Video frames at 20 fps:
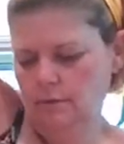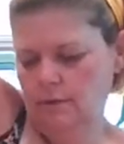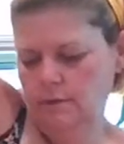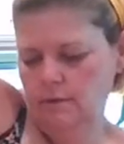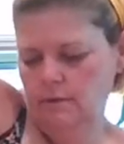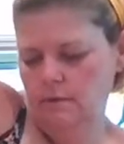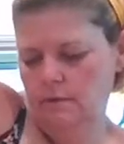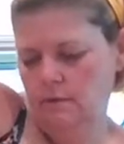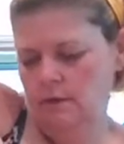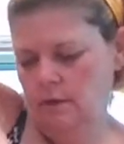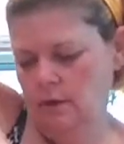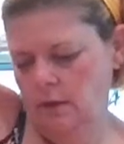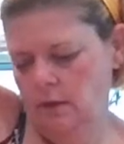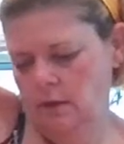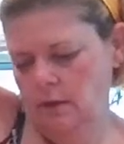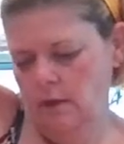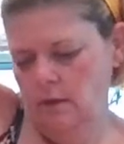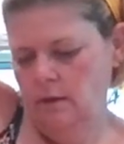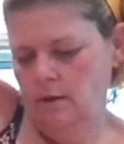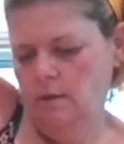But
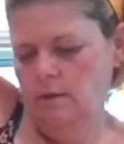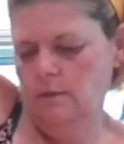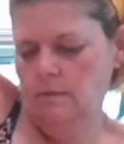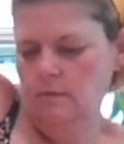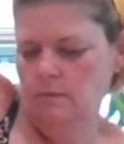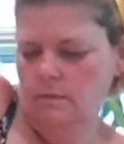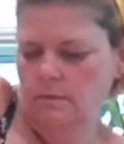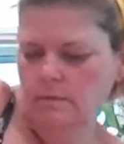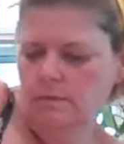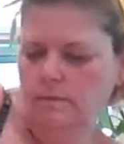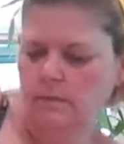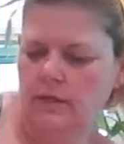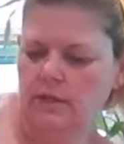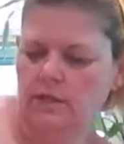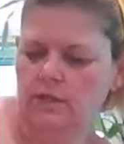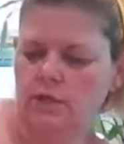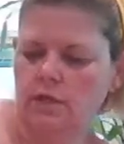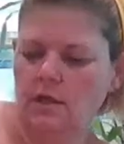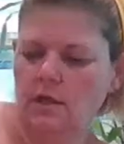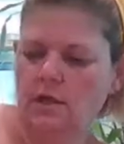
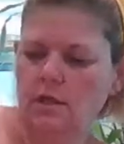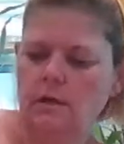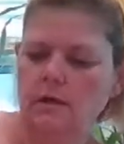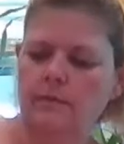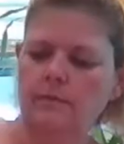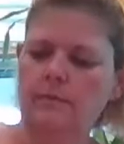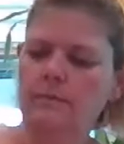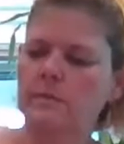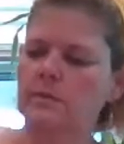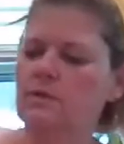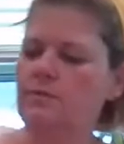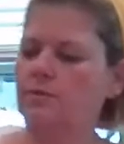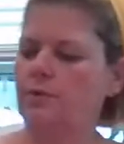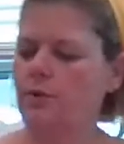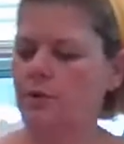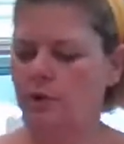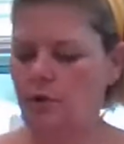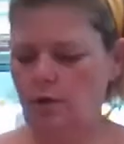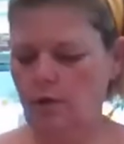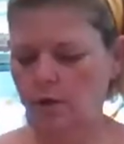mash it up. It's
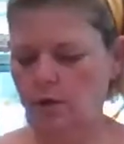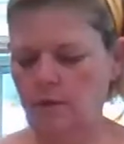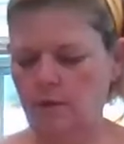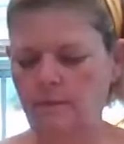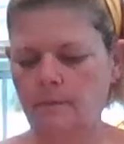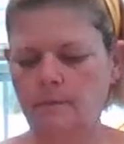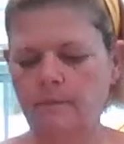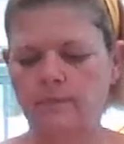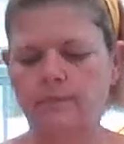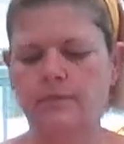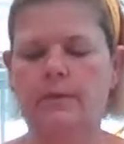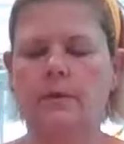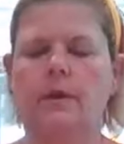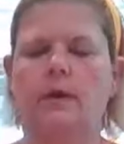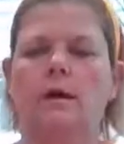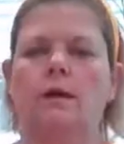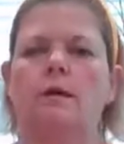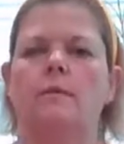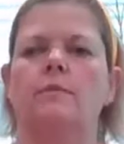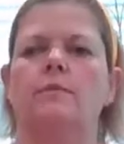pretty good.
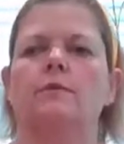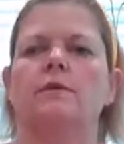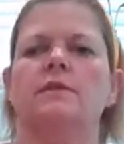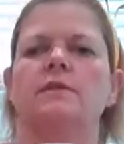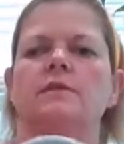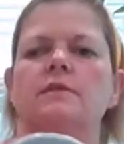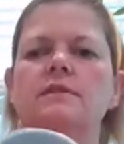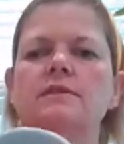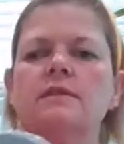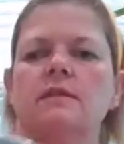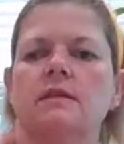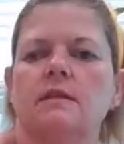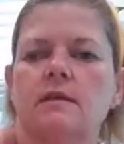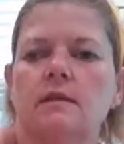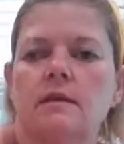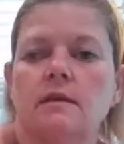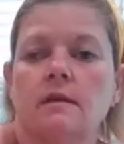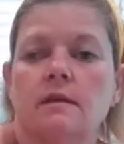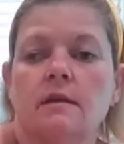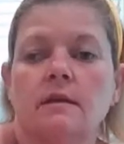You can
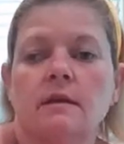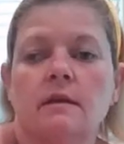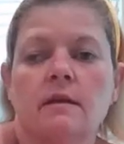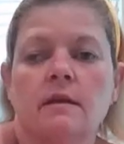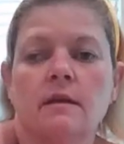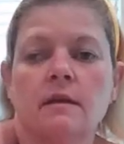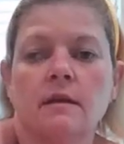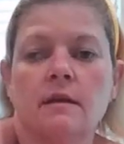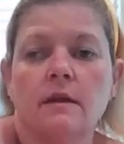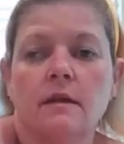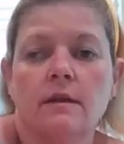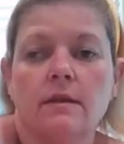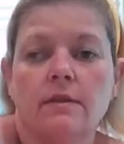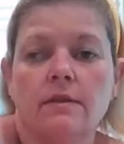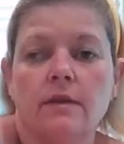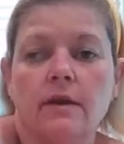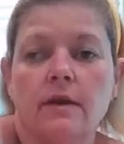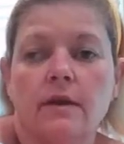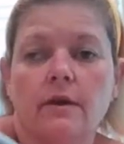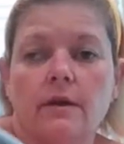see
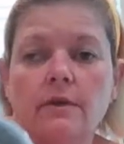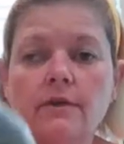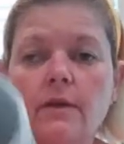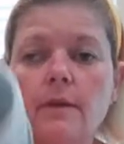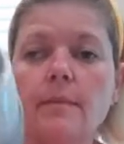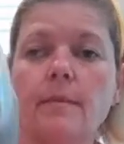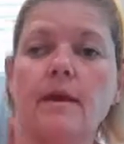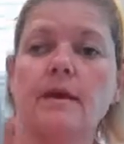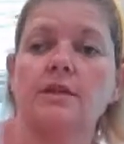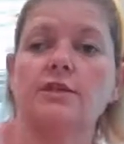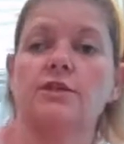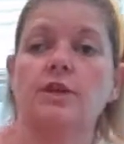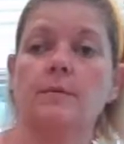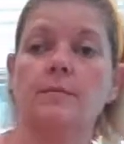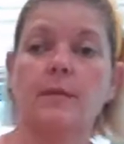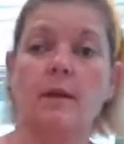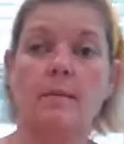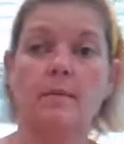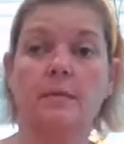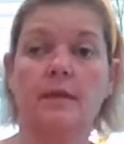there that mashed
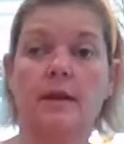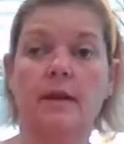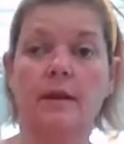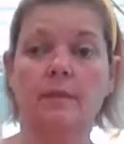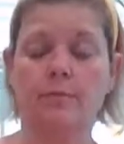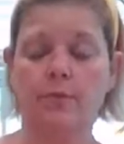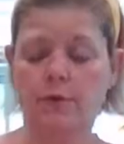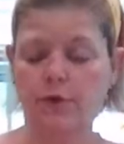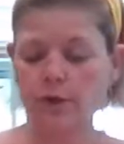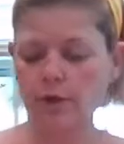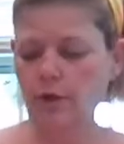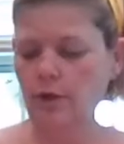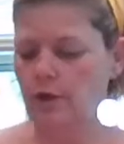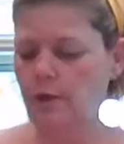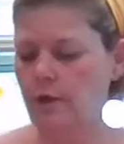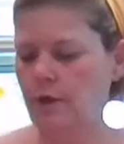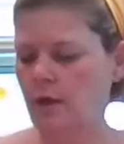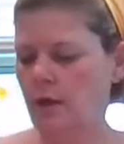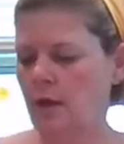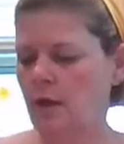up that banana pretty
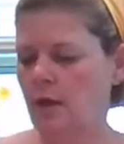good.